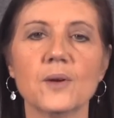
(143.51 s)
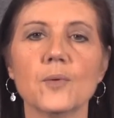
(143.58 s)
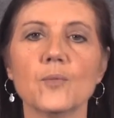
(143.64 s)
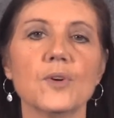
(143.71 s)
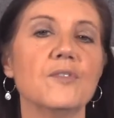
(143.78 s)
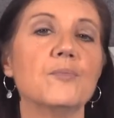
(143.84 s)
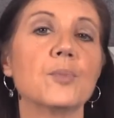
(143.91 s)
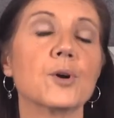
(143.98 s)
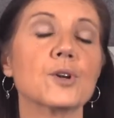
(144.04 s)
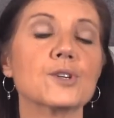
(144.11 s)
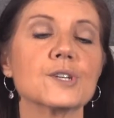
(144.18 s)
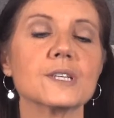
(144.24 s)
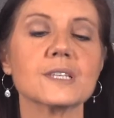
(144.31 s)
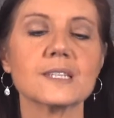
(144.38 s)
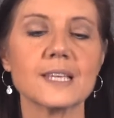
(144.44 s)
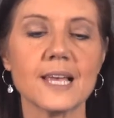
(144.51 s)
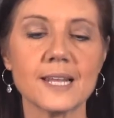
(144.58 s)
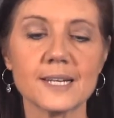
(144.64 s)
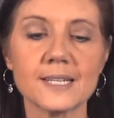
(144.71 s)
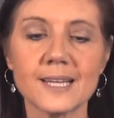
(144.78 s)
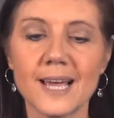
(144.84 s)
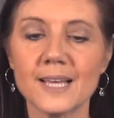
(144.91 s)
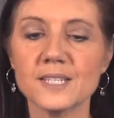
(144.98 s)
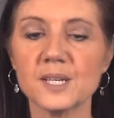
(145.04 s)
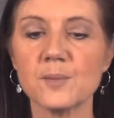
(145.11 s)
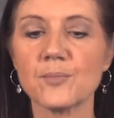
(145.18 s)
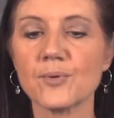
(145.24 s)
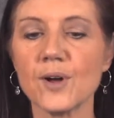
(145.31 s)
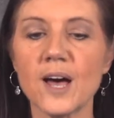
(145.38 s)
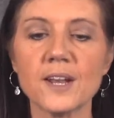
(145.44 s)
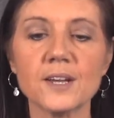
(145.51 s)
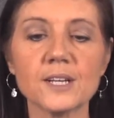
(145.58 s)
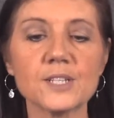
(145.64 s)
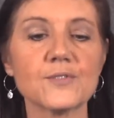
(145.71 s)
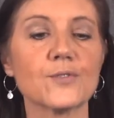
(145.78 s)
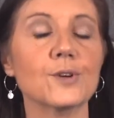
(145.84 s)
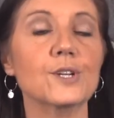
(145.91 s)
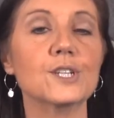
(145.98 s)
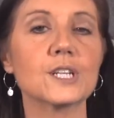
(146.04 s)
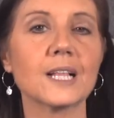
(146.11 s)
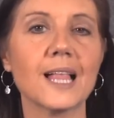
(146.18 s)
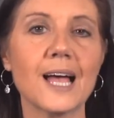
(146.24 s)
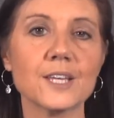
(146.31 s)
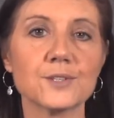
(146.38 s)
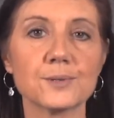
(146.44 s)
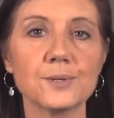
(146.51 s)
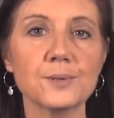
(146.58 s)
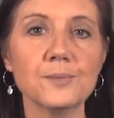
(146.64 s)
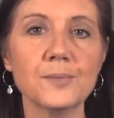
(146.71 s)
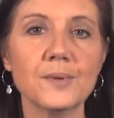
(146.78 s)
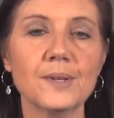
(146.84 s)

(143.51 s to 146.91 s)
We've purchased sanitizing products for each classroom,